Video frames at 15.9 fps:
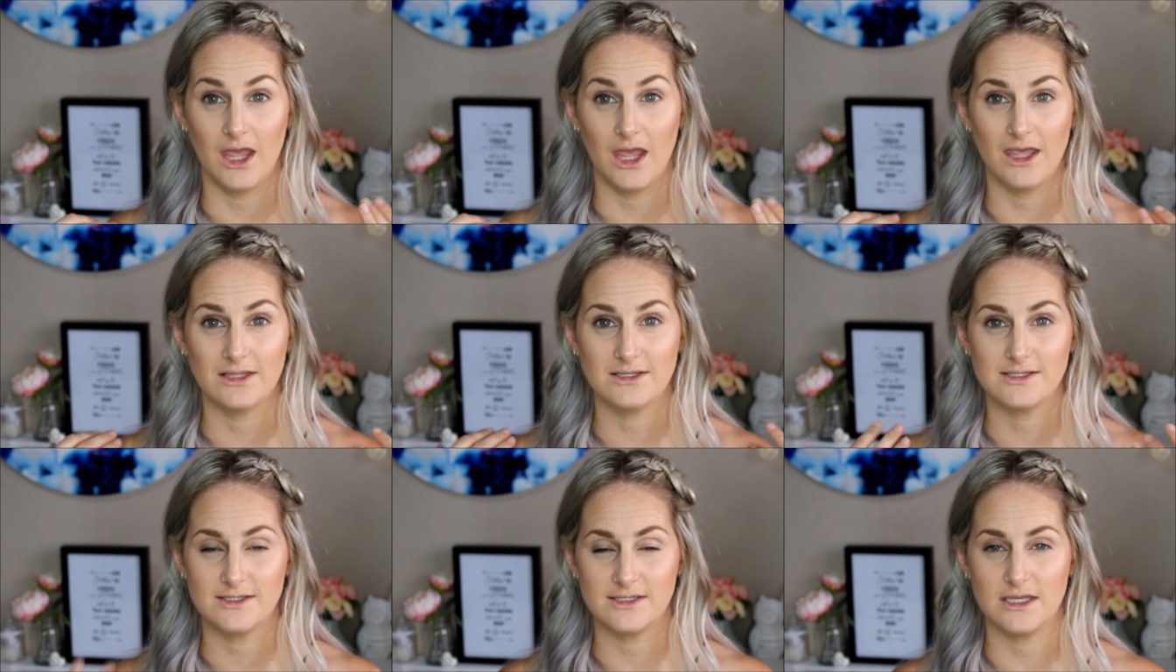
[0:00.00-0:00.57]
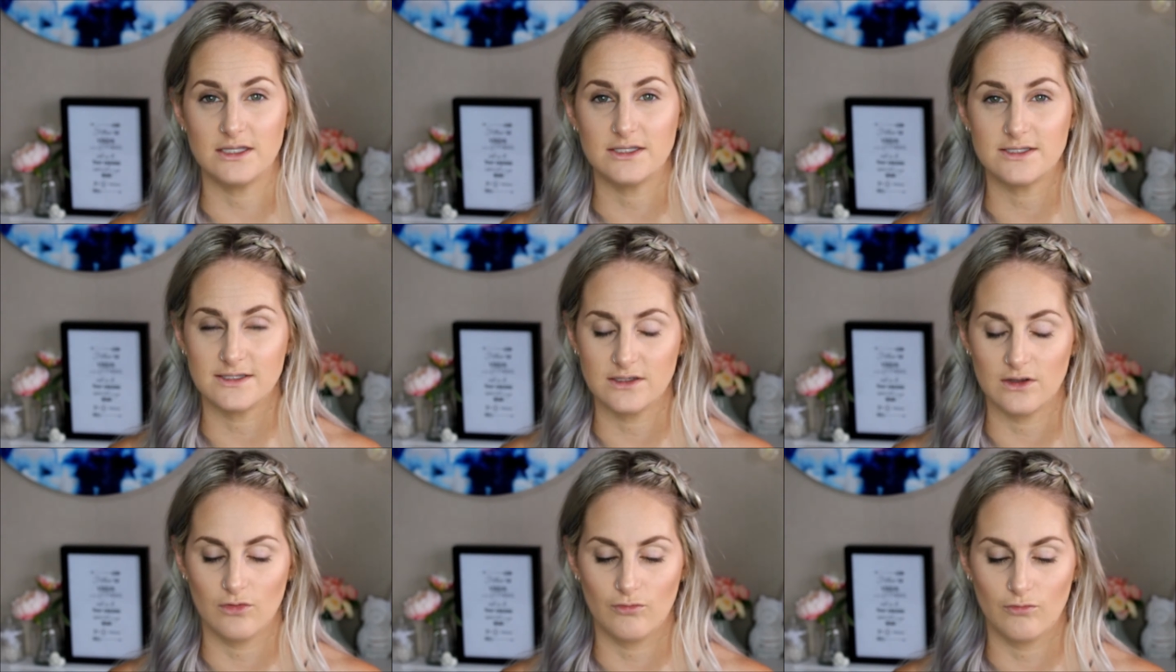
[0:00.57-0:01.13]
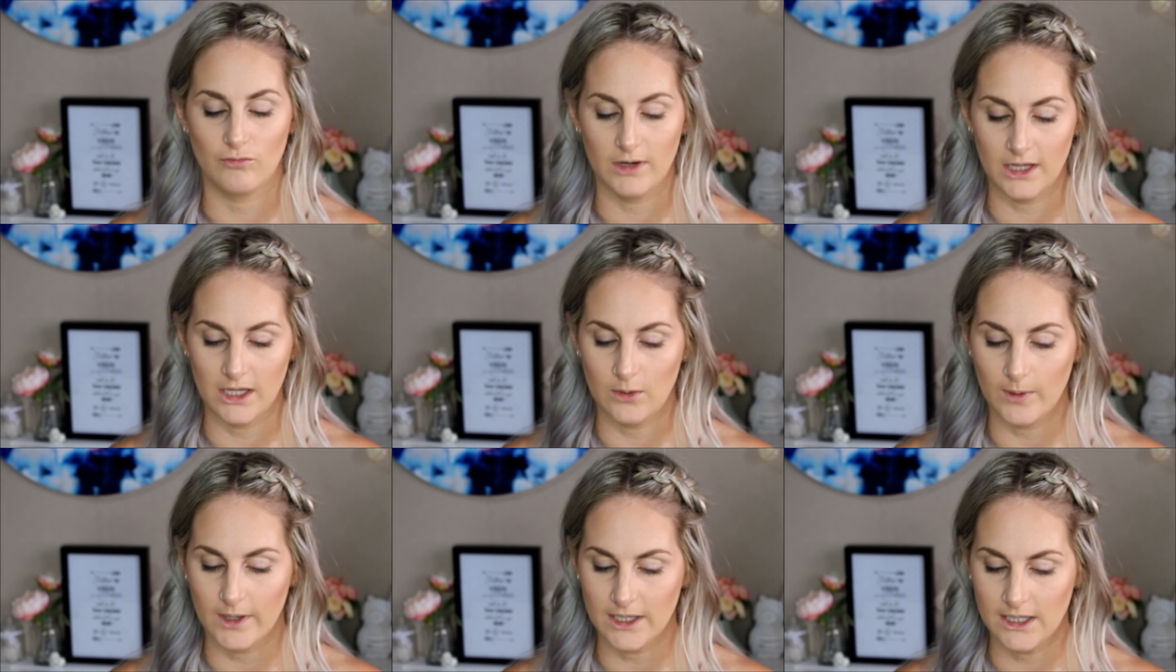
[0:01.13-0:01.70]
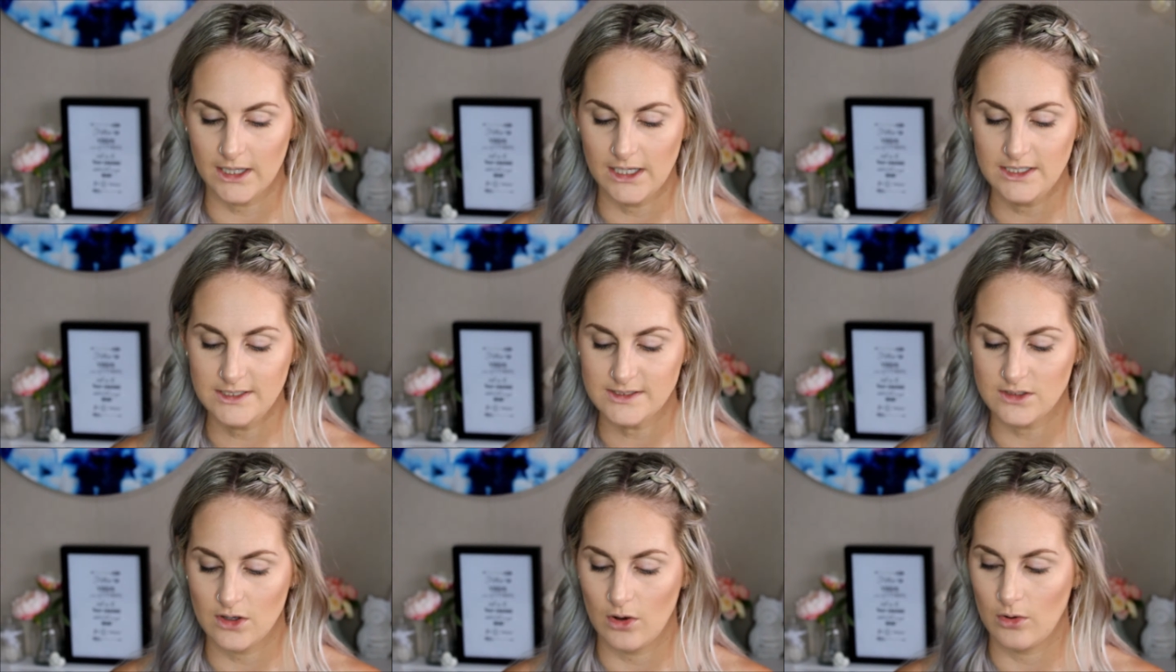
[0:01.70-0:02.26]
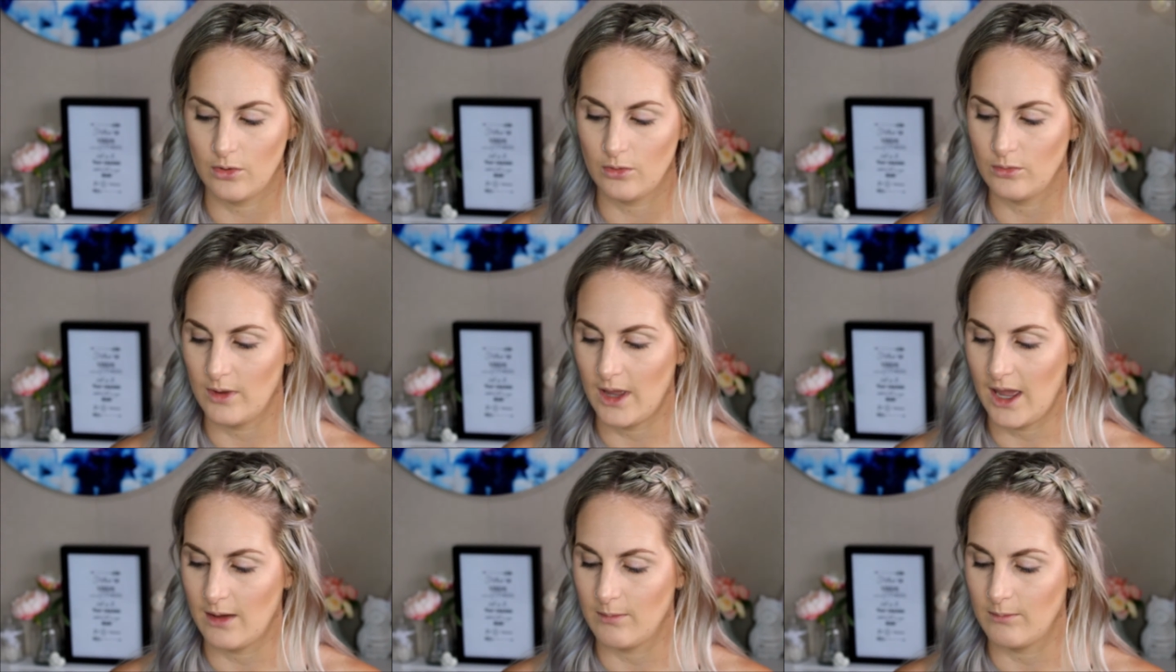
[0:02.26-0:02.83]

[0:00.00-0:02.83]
It sets really quickly, so